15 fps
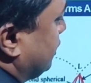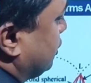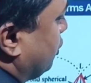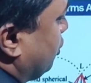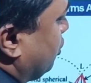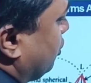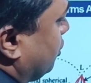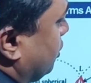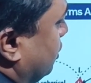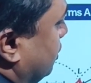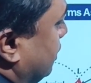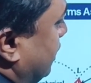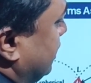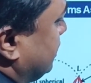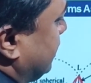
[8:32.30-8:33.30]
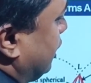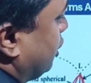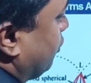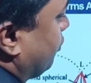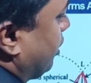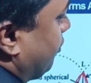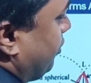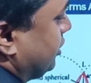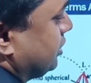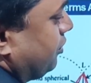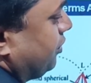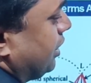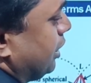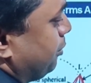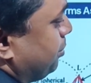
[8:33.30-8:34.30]
Yes or no? That is center of curvature
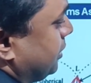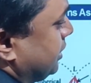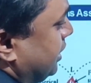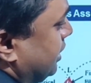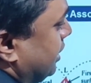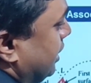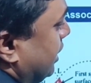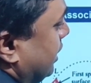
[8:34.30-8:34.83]
we can represent.